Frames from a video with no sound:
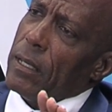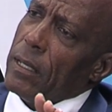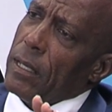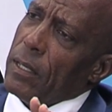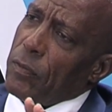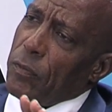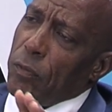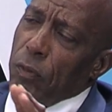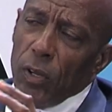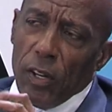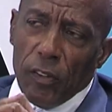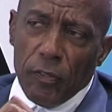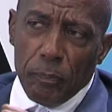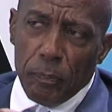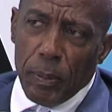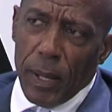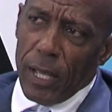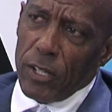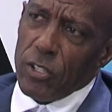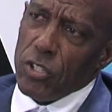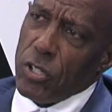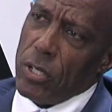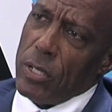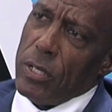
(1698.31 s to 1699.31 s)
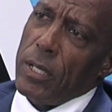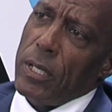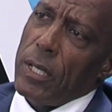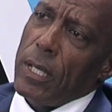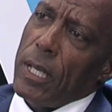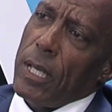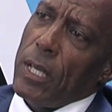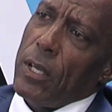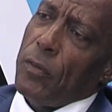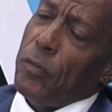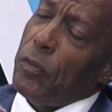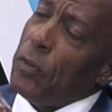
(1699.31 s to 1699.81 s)
It's full of passion,
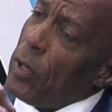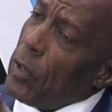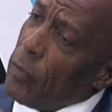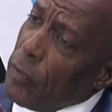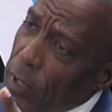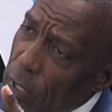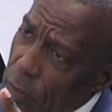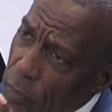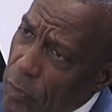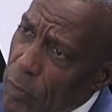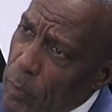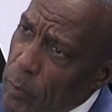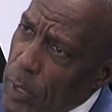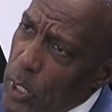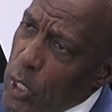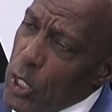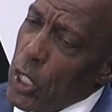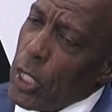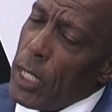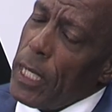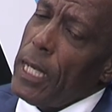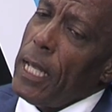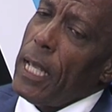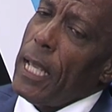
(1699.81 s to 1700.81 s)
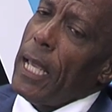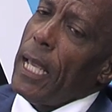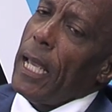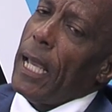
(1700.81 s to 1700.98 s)
full of information,